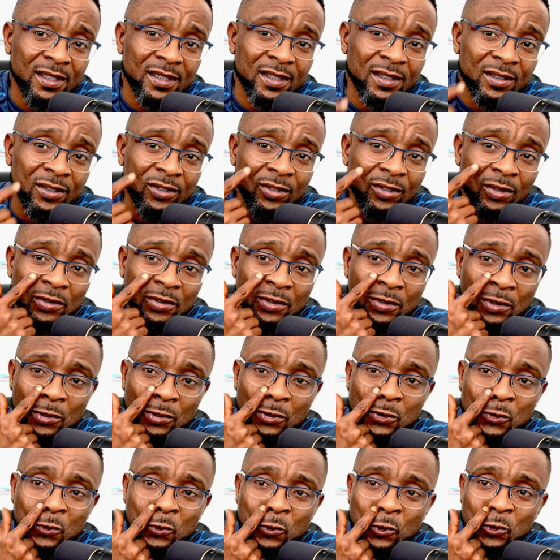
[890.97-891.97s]
to those
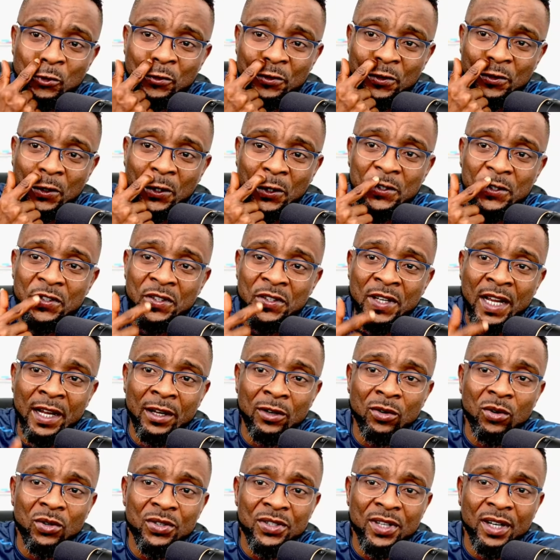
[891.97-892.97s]
who thought
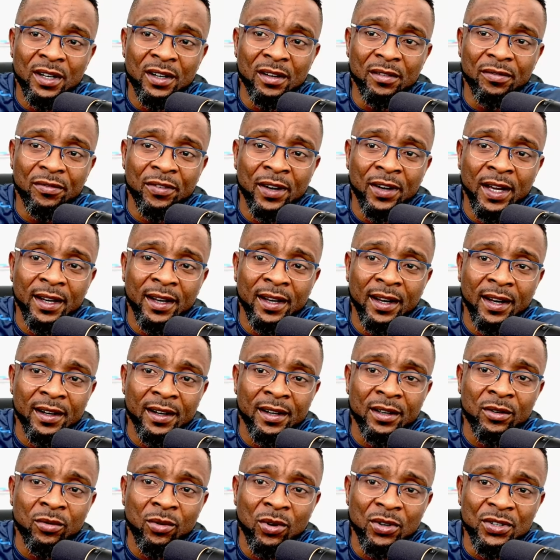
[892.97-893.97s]
Dangote Refinery
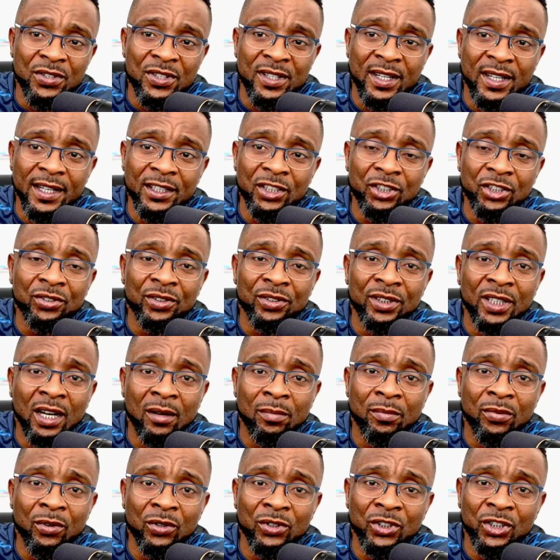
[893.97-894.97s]
was Nigeria
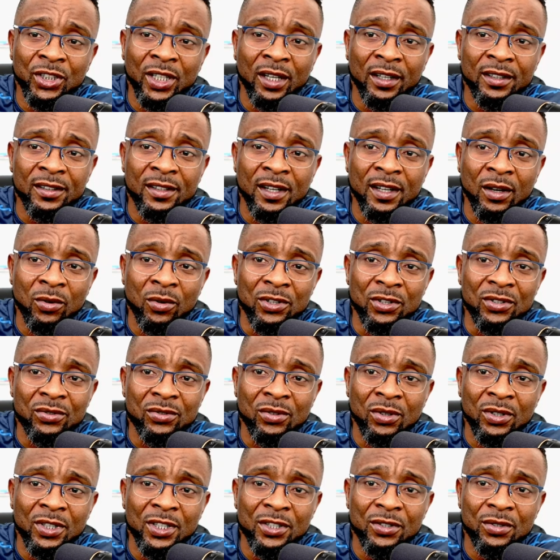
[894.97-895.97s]
project that was
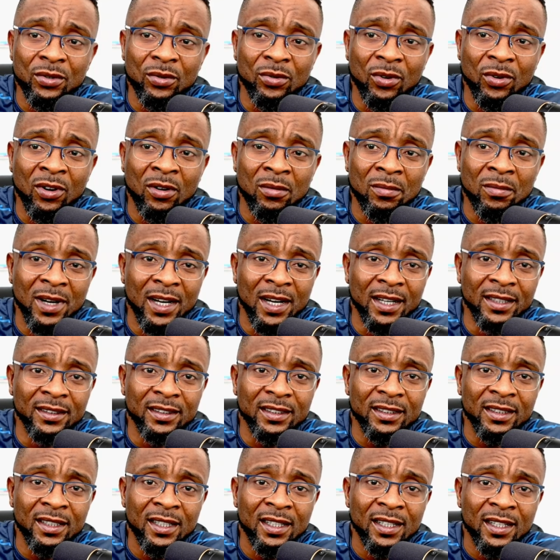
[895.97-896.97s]
going to come and
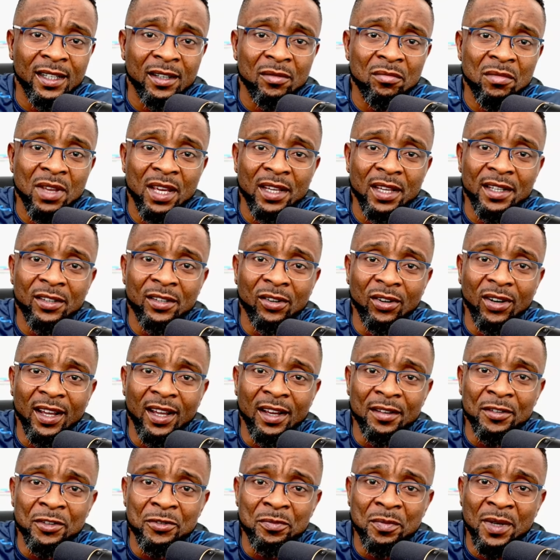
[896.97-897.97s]
make your
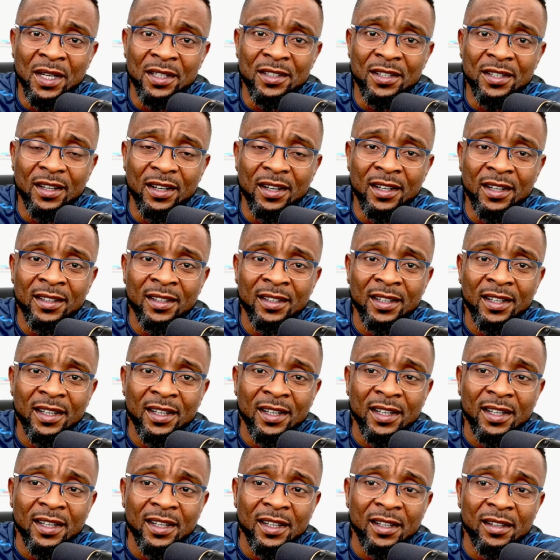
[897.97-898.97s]
lives better.
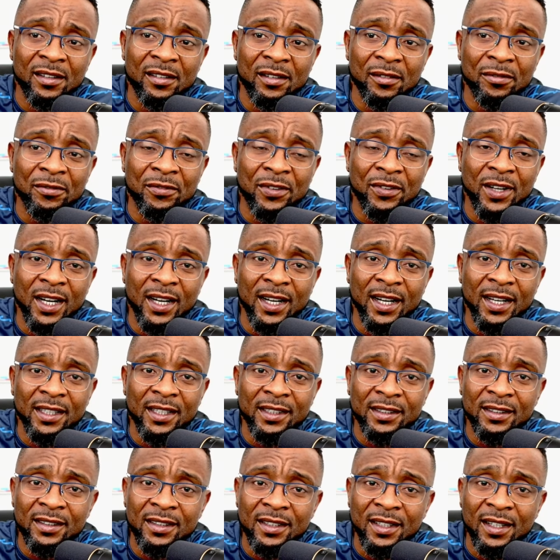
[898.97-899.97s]
refine